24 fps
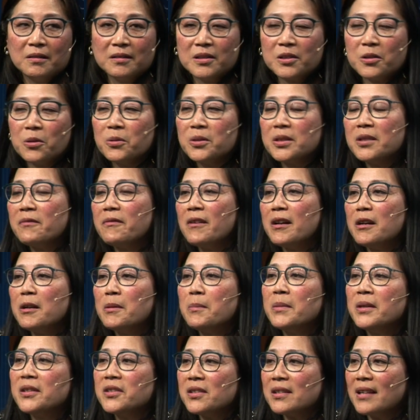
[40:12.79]
So it's very
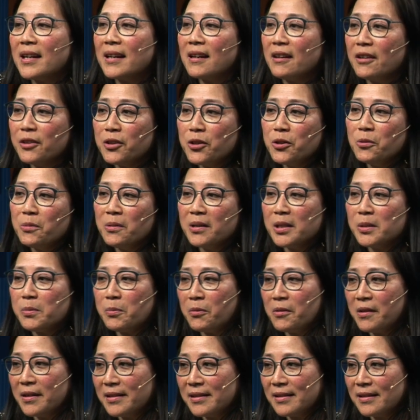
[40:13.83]
much like our U.S.
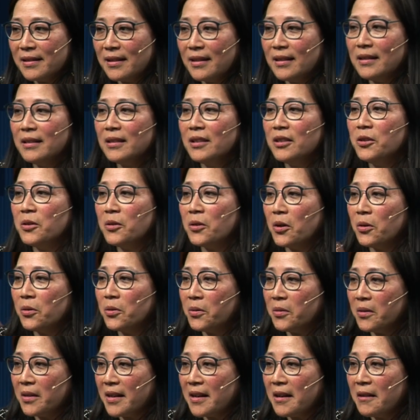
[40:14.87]
president. You go
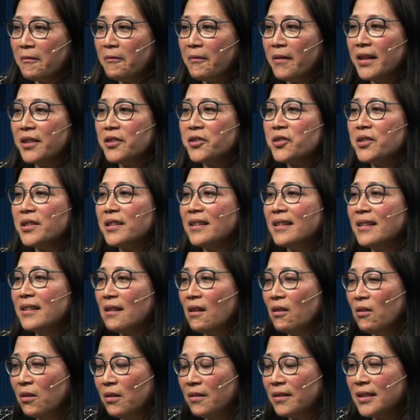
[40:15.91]
to the convention and
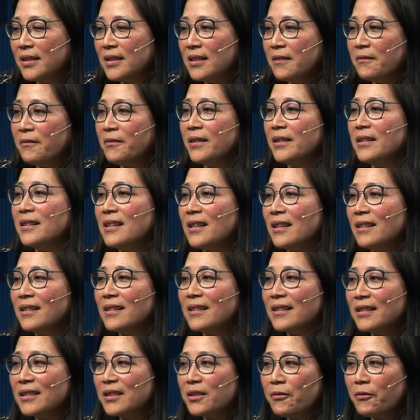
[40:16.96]
all the different
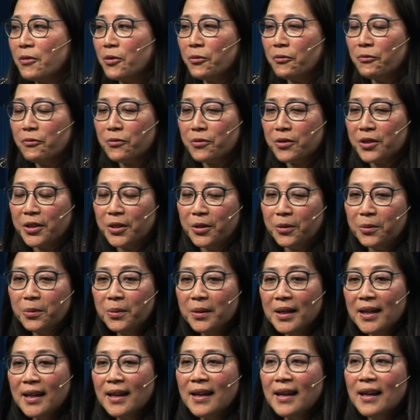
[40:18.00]
delegates vote for you.
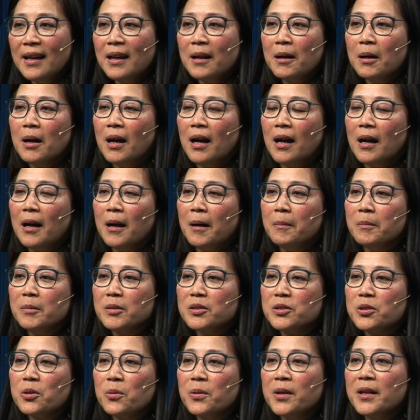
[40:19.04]

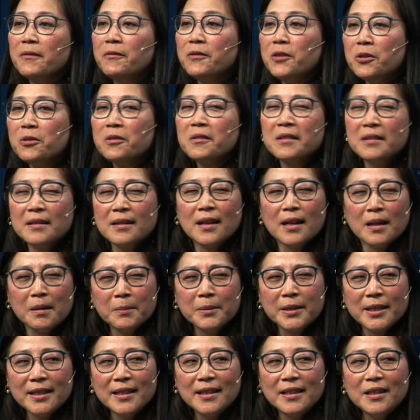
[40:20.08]
So if you're the
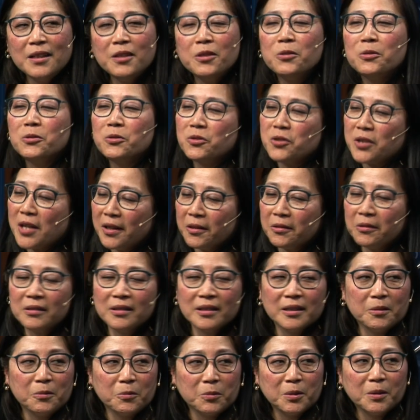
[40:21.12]
nominee, you
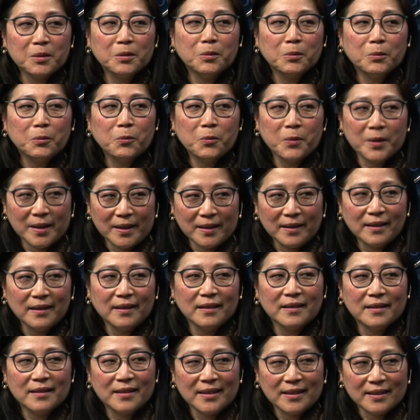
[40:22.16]
generally will
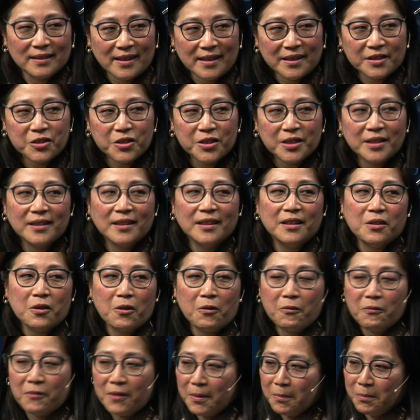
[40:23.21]
win the election in
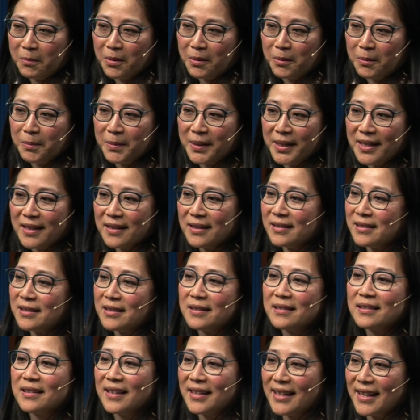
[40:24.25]
November
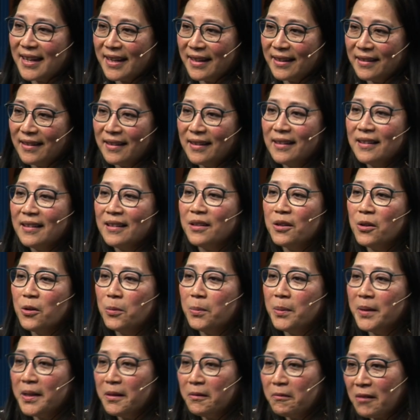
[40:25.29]
because, again,
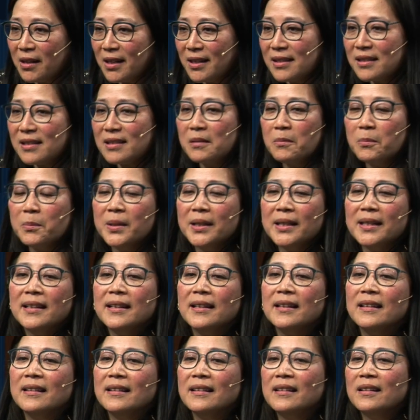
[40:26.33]
nobody writes somebody
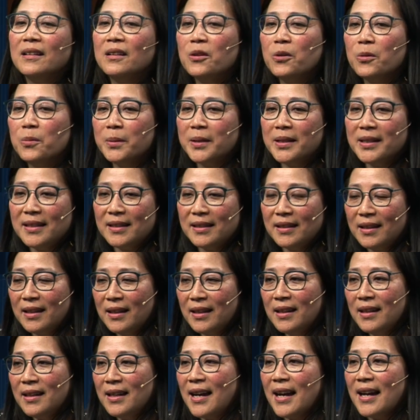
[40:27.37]
in. Nobody
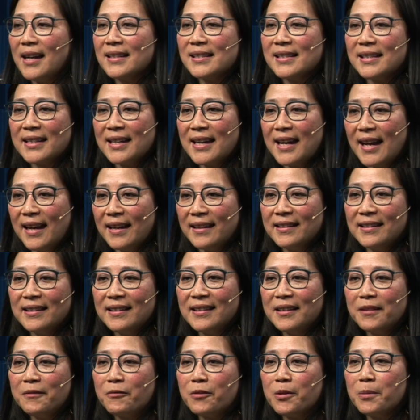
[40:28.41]
has a
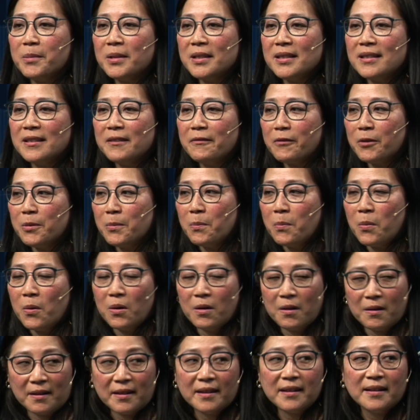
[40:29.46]
candidate from a different
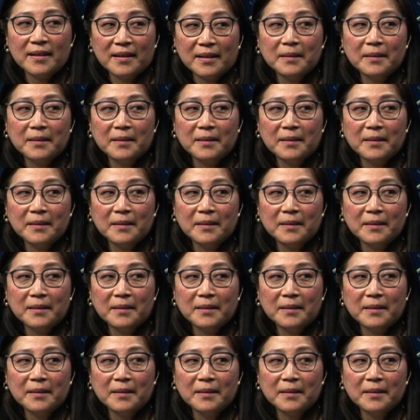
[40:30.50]
party.